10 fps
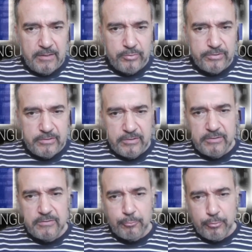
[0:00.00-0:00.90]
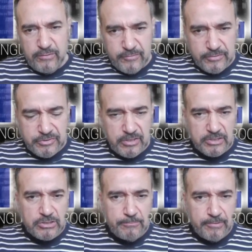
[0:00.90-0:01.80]
We did in the previous
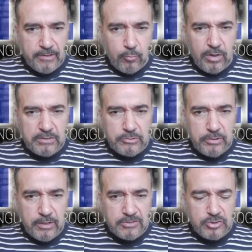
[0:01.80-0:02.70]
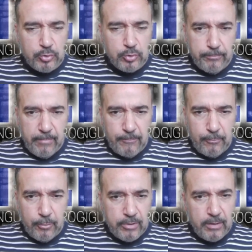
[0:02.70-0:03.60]
session, but I want you guys to
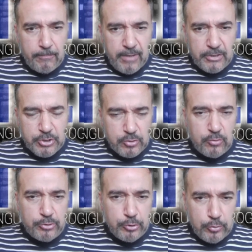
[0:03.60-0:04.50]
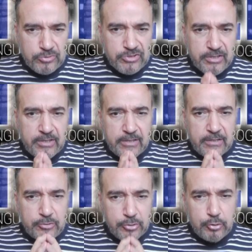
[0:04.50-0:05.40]
remember and make sure you use it
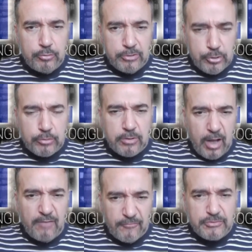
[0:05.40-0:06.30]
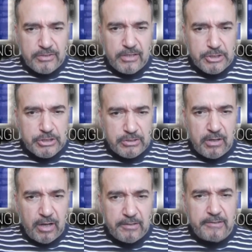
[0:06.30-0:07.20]
during your conversation
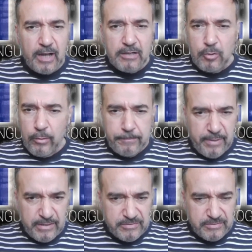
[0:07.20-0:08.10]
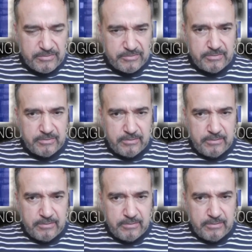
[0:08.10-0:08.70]
on an ongoing basis.